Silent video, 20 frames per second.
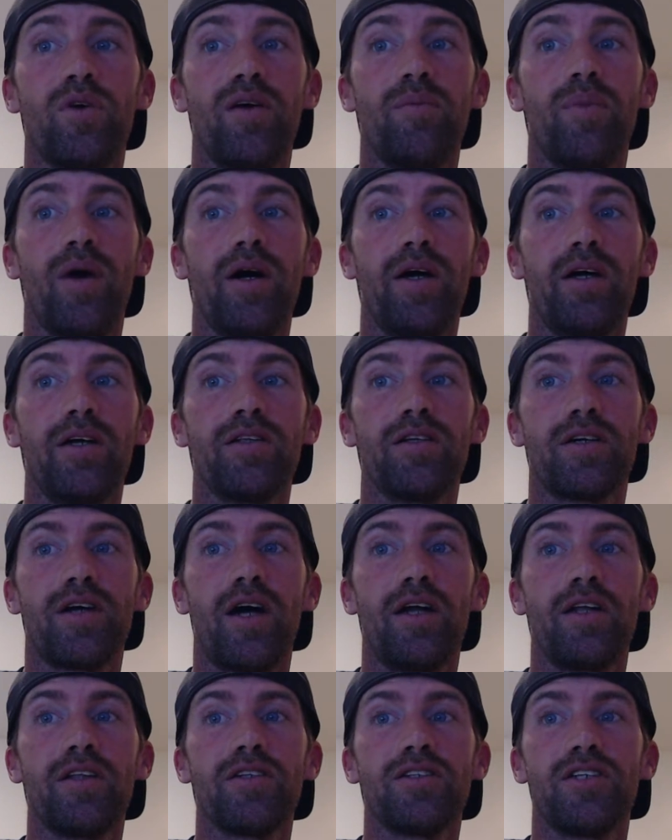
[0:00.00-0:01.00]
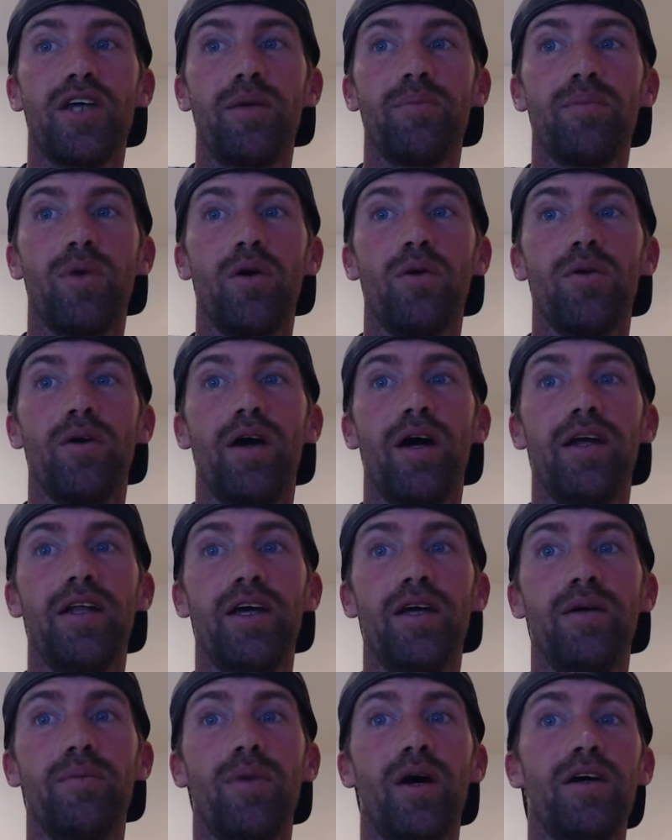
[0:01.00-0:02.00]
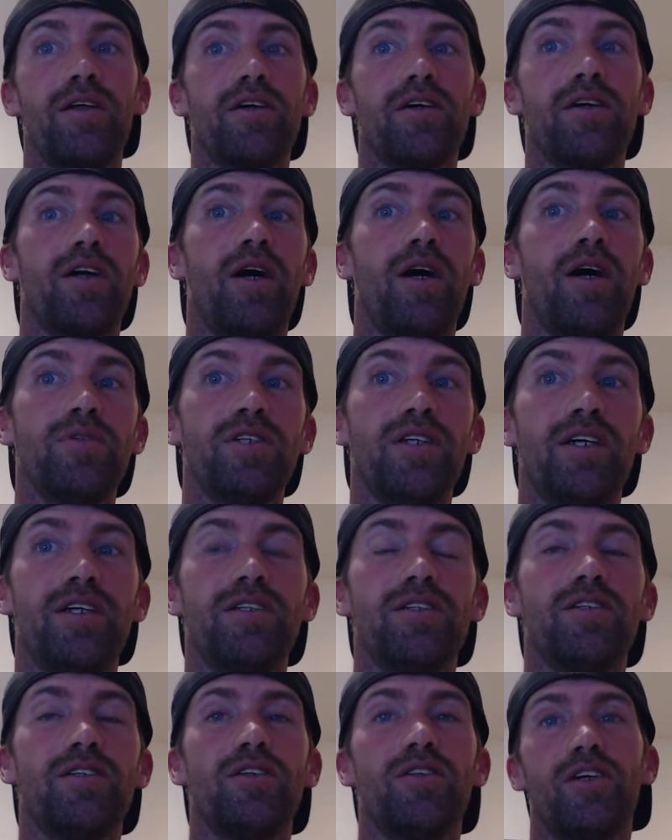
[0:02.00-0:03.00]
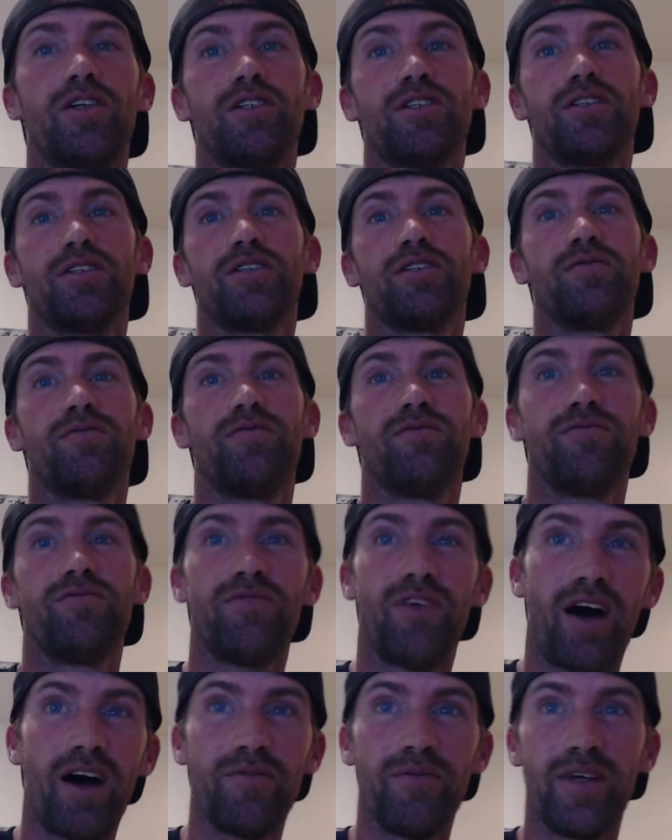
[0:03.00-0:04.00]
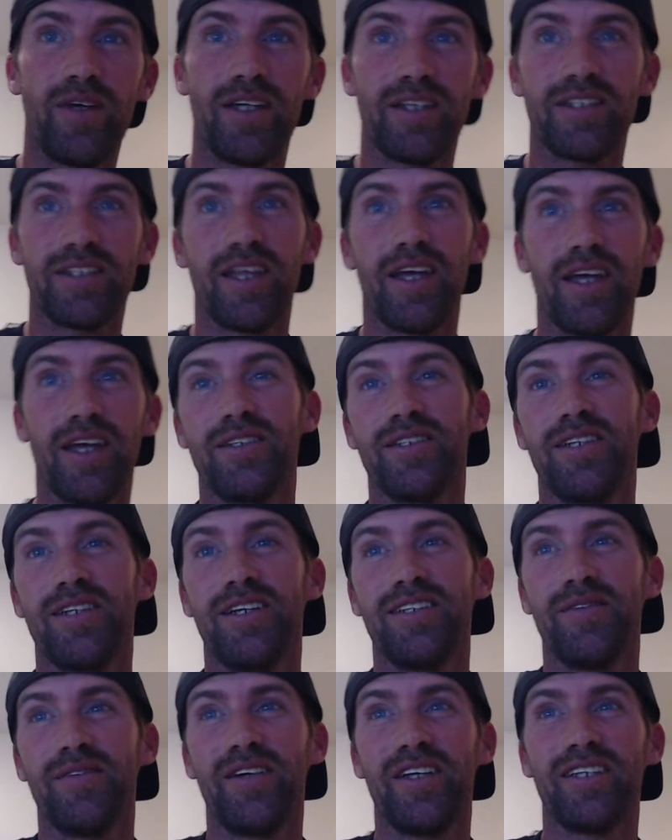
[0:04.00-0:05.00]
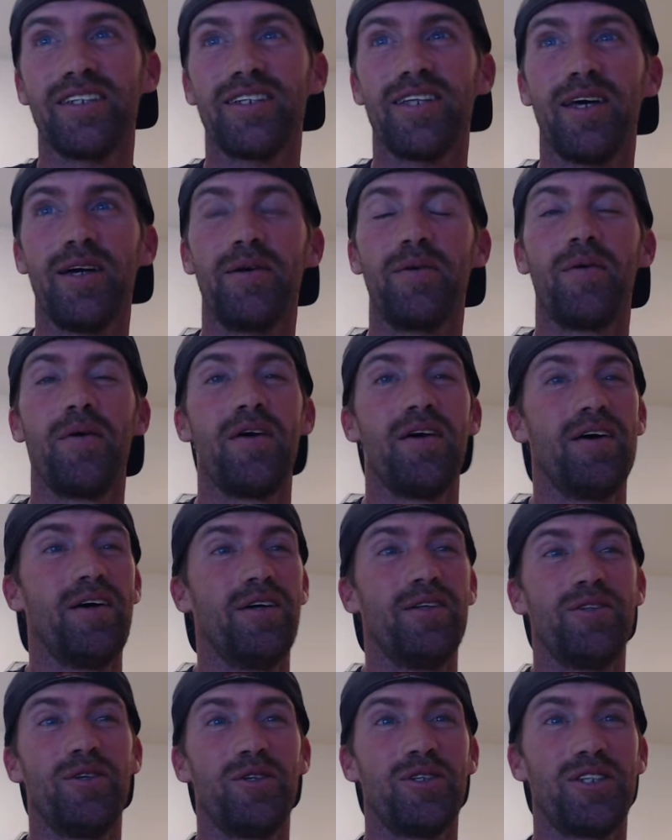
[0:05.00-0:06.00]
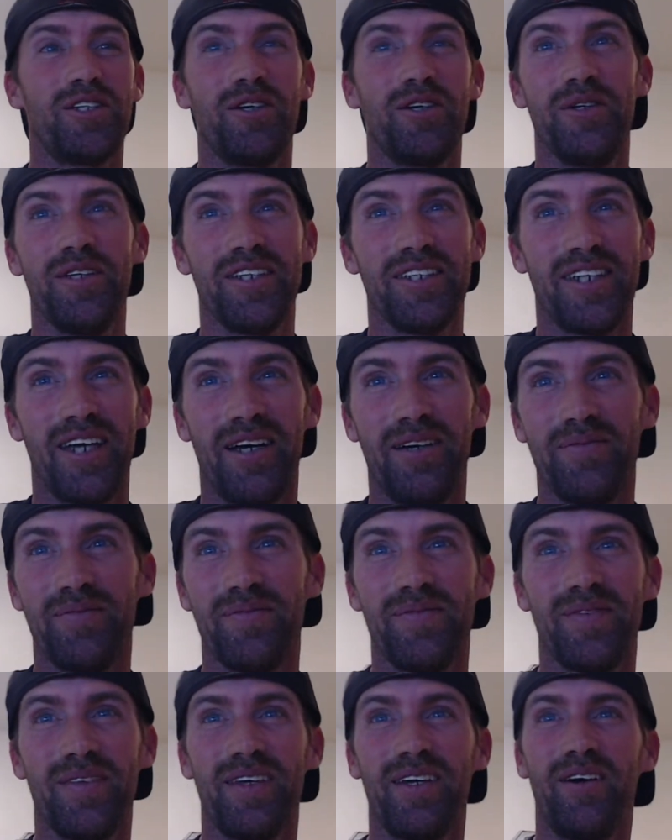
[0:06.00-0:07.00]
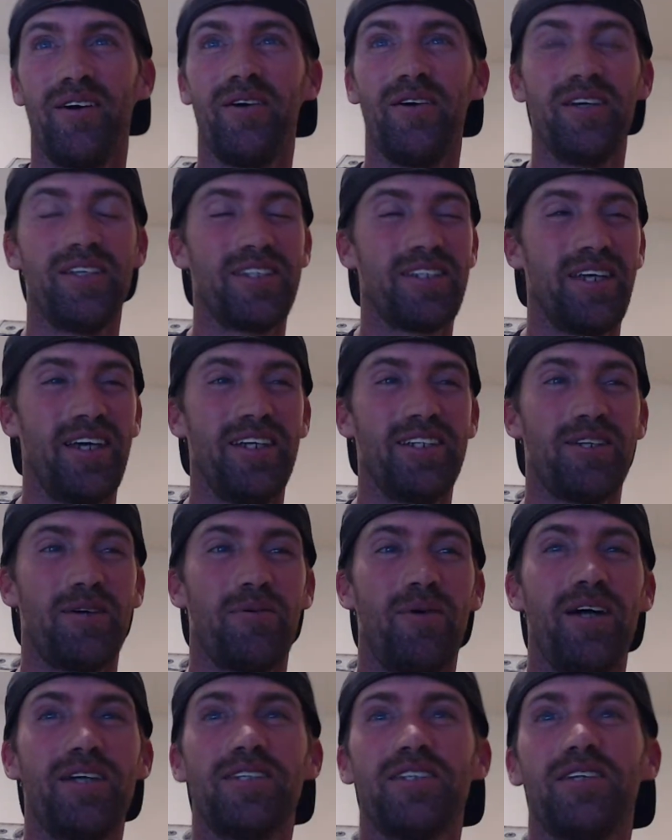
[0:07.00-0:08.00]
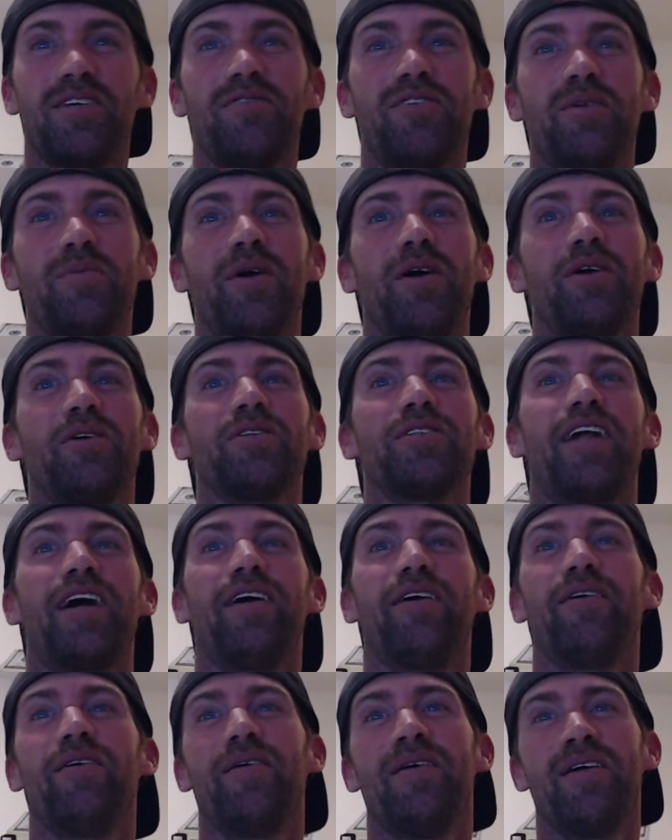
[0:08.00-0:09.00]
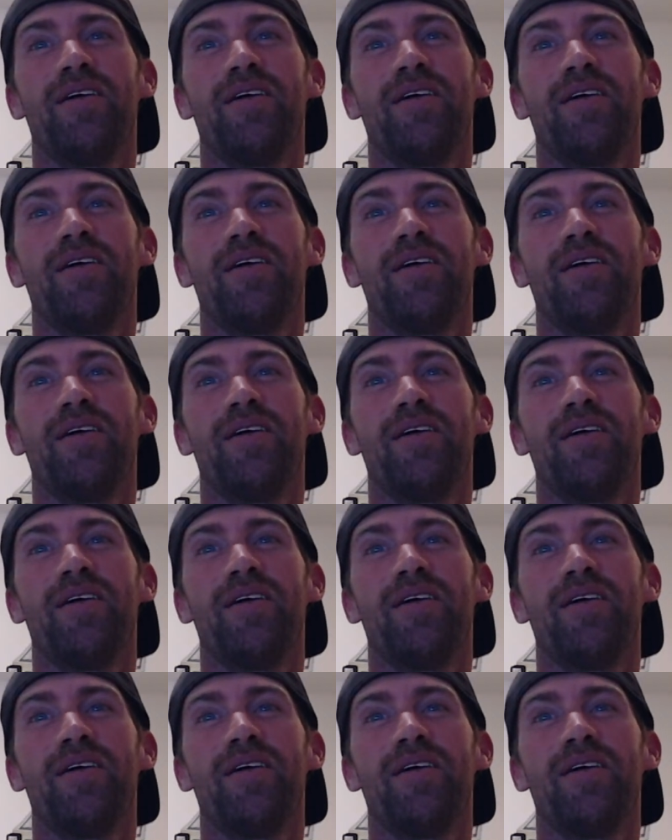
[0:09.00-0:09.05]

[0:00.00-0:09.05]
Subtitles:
put everybody in the kind of the same boat. And anybody that comes into this 5 minutes late, 10 minutes late, they're still in the same, it's a race of emails now.